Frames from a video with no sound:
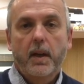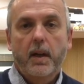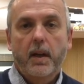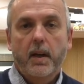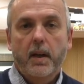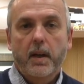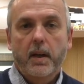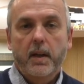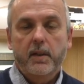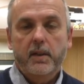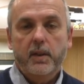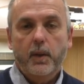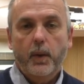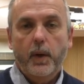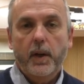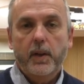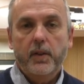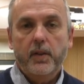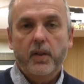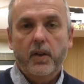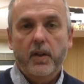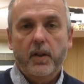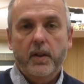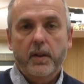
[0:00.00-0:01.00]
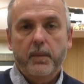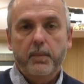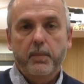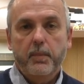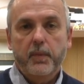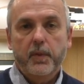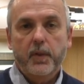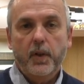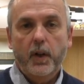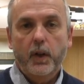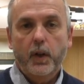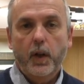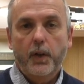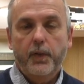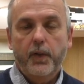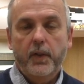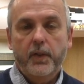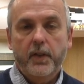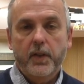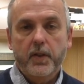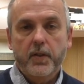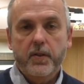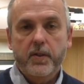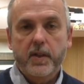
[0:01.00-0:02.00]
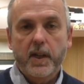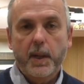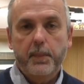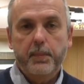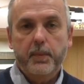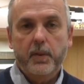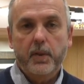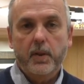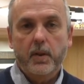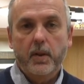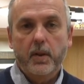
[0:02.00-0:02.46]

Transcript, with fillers: Uh, so as I sign off on this chapter